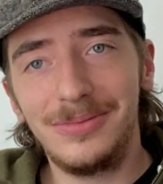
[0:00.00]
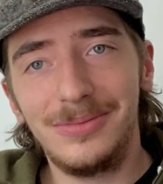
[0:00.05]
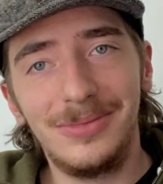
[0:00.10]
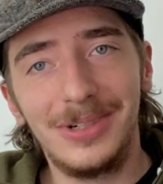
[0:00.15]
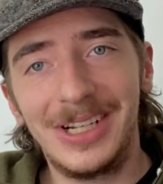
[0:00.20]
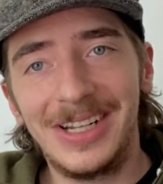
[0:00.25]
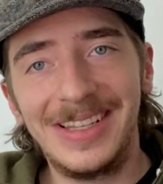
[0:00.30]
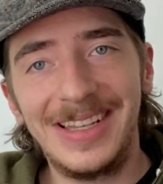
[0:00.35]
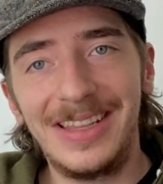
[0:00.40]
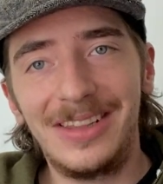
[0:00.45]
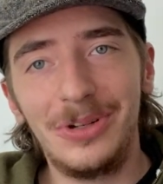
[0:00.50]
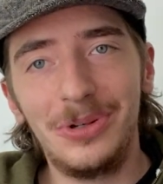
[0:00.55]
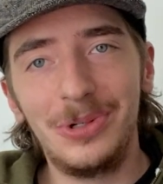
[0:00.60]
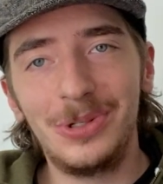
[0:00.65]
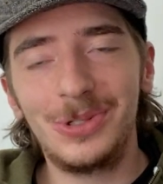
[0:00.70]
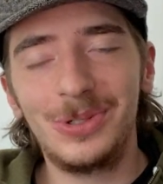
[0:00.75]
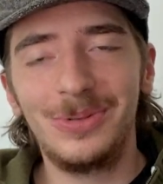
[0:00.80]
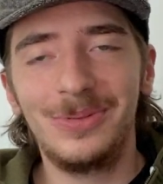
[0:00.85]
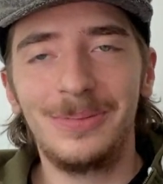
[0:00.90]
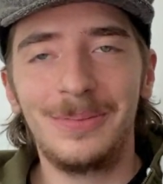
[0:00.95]
We're gonna get through
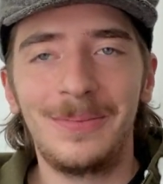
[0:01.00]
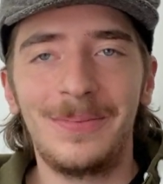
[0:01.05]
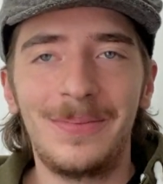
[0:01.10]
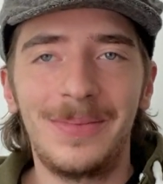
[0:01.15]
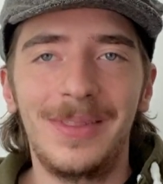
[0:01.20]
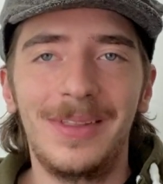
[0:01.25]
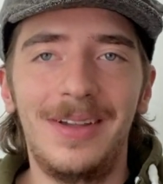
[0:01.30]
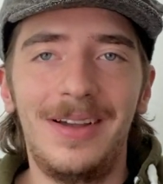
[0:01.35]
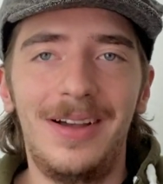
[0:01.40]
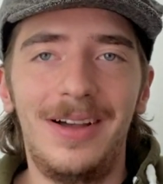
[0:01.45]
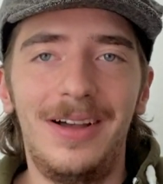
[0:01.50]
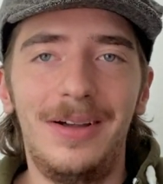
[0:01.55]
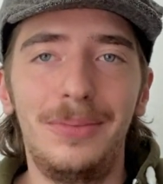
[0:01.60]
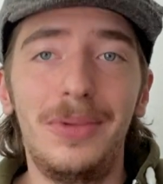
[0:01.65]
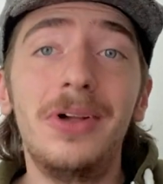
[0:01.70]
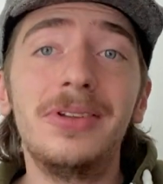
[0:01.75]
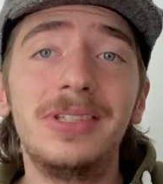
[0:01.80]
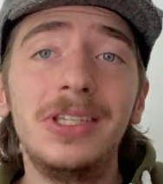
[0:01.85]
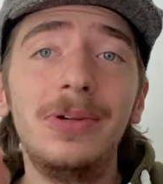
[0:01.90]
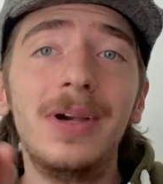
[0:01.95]
this. But
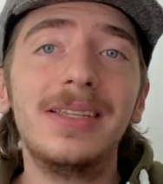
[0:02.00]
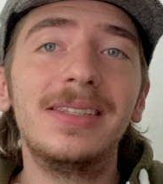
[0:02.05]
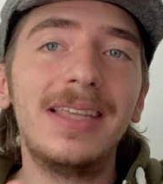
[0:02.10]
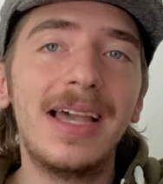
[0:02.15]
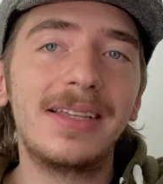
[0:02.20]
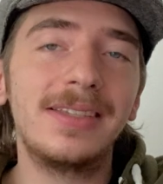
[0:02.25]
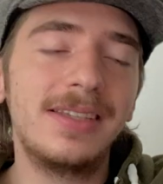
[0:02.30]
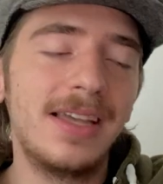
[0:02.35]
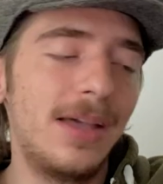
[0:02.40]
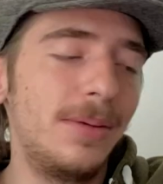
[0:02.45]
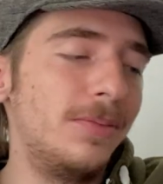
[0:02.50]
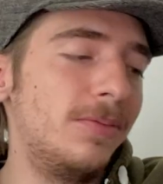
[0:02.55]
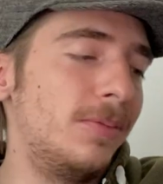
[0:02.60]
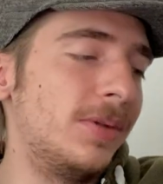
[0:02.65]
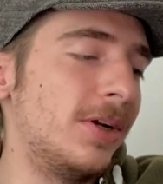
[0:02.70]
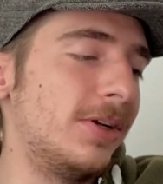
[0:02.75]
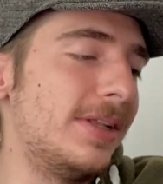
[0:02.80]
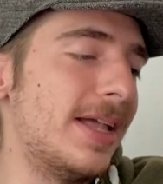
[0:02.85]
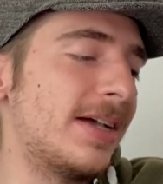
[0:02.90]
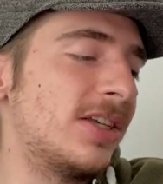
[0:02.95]
I'll see you guys next time
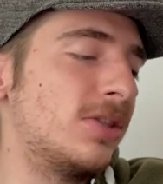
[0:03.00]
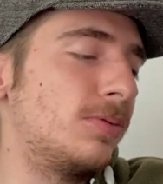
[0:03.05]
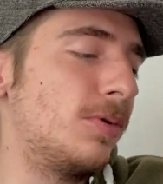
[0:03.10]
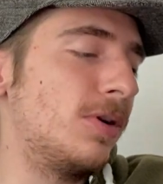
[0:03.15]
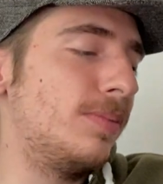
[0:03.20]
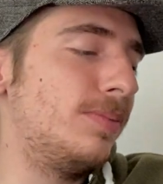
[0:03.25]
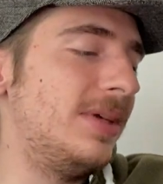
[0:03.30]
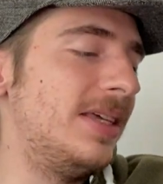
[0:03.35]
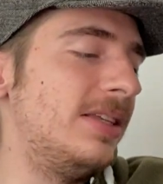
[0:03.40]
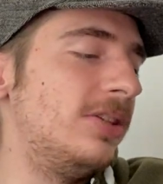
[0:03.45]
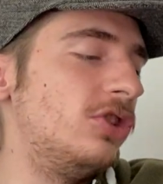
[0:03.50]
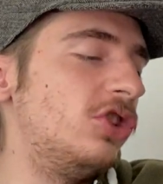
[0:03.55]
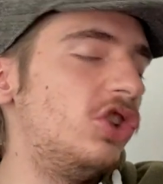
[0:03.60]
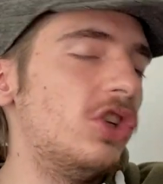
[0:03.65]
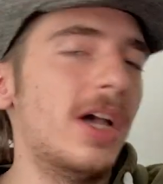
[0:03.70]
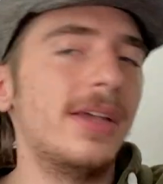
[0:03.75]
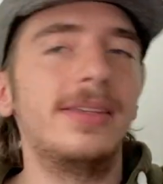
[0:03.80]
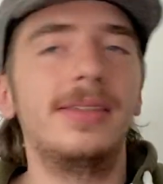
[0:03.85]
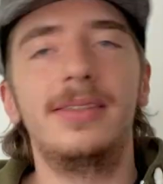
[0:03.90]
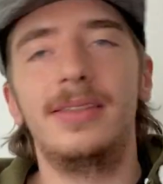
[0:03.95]
with our next word being
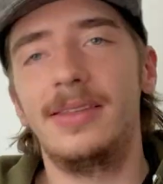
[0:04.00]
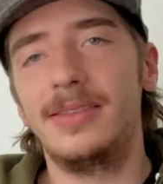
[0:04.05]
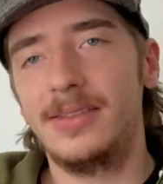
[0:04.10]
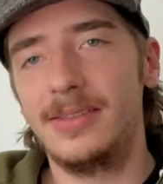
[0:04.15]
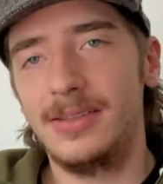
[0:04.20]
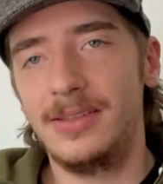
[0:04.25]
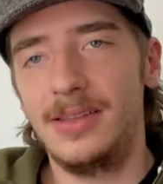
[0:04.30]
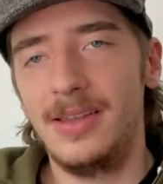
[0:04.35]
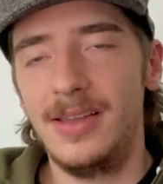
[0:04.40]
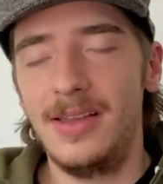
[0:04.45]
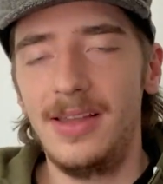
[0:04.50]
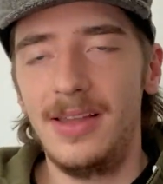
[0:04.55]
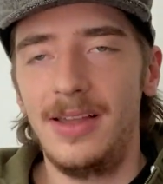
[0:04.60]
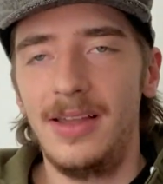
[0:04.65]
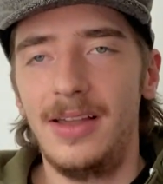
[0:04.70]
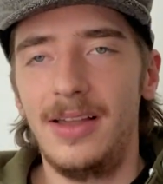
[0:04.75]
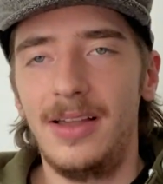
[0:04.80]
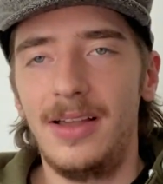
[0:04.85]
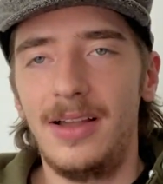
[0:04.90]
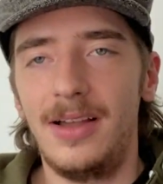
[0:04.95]
justice.
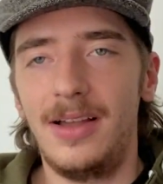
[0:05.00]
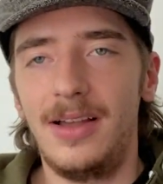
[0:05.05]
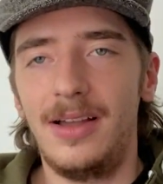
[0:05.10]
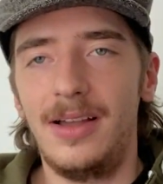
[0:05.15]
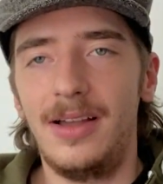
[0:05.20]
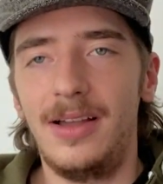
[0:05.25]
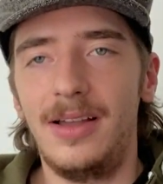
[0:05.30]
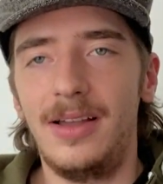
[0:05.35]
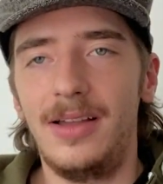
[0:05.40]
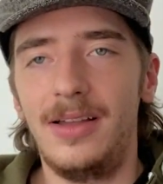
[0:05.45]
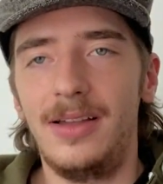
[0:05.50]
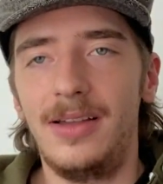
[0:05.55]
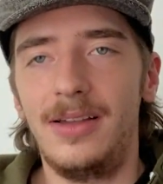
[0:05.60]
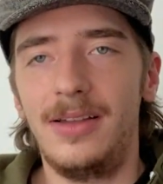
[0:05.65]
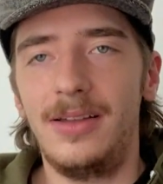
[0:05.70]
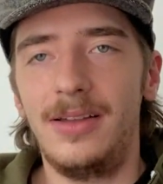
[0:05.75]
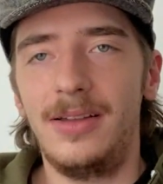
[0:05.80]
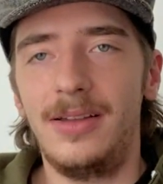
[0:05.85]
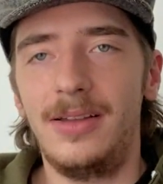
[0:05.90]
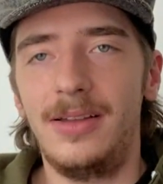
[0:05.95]
And
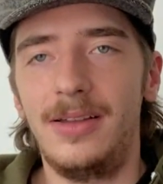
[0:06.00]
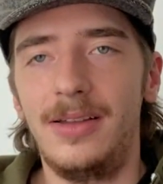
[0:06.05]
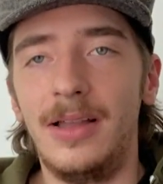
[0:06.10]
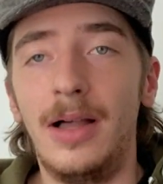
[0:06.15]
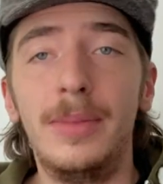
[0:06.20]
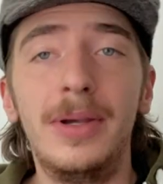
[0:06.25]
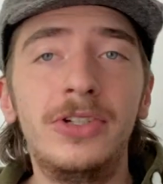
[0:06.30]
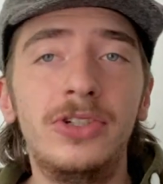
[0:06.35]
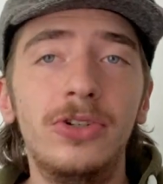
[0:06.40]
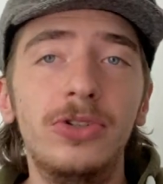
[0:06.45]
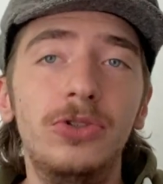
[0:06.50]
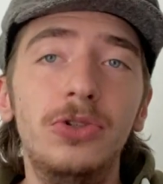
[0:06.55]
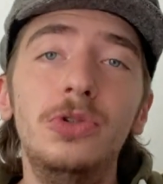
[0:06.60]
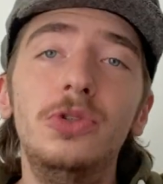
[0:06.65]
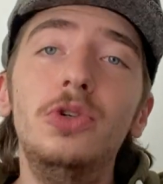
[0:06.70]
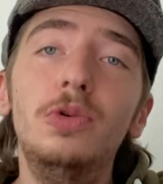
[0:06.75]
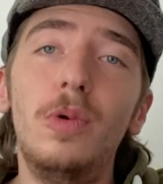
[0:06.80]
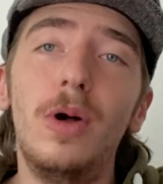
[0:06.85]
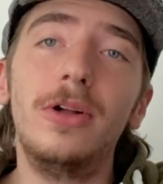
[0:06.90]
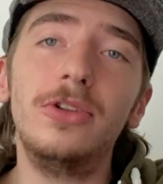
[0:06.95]
I'll make sure to do
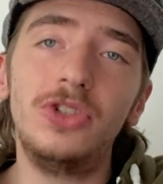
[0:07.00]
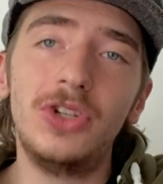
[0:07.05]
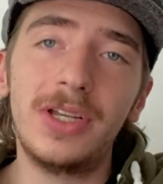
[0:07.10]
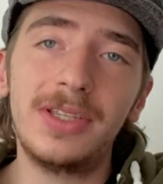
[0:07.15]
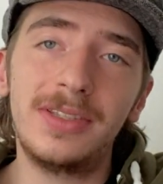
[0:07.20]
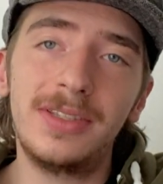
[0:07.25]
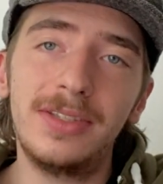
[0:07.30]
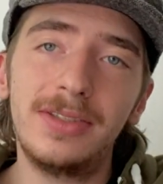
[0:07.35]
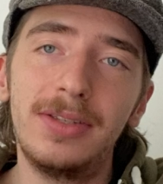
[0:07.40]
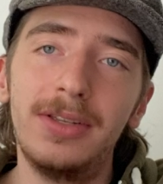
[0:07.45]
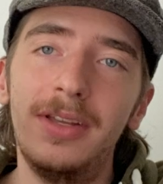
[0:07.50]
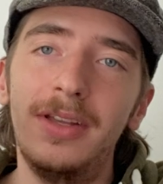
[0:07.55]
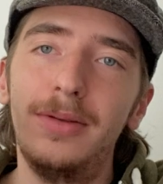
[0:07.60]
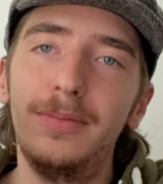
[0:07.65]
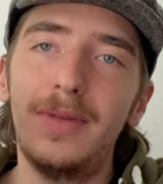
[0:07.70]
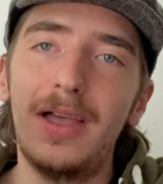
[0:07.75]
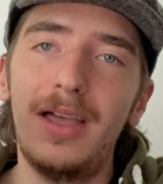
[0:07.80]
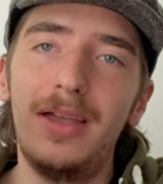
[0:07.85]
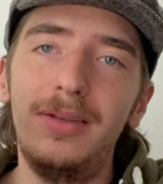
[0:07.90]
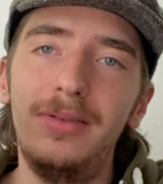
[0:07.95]
you all justice
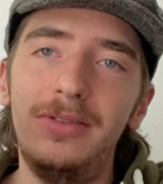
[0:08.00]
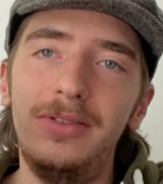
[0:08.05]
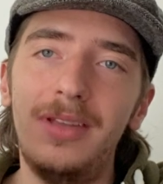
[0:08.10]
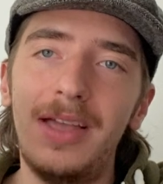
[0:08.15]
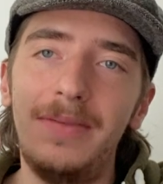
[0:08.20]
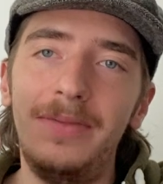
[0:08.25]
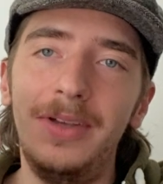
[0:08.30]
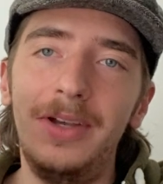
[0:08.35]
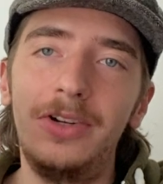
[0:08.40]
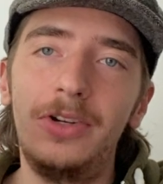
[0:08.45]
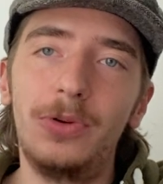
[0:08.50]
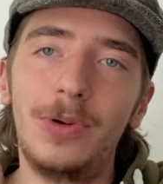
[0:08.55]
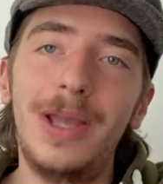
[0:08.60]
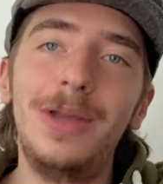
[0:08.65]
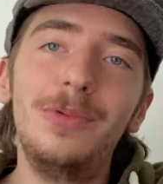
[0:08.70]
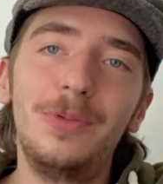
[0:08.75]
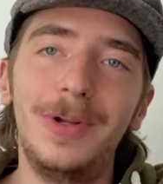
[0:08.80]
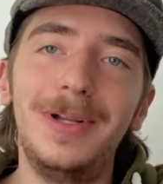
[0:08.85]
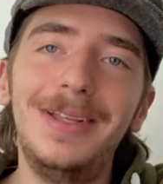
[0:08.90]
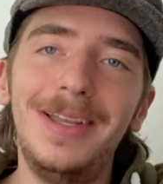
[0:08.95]
by having a
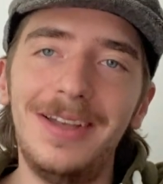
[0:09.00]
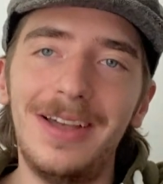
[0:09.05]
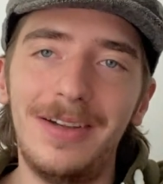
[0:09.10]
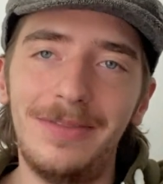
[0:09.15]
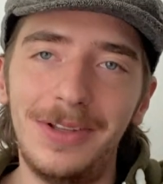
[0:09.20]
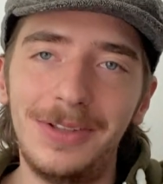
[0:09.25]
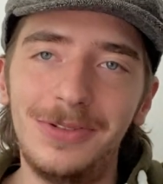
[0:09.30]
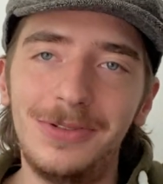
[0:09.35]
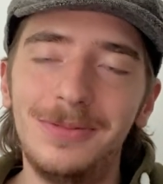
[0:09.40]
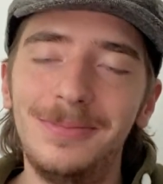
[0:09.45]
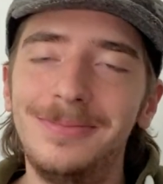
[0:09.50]
great reading of it.